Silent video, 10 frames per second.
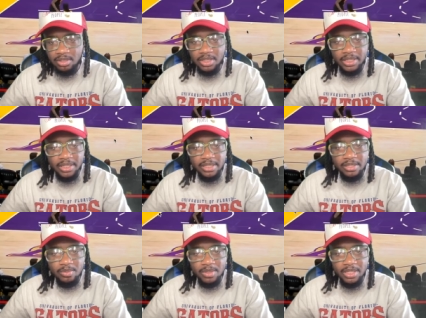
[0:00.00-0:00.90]
Look at
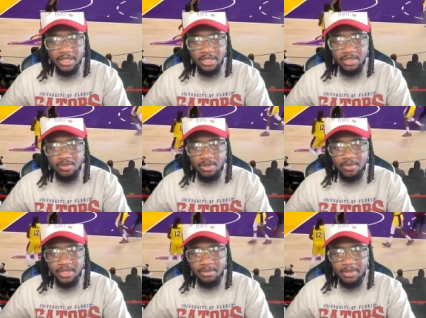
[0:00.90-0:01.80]
this. What the hell is wrong with
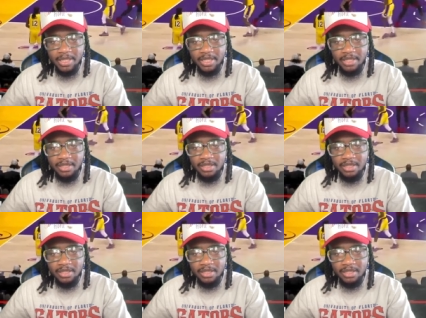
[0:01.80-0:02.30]
this man?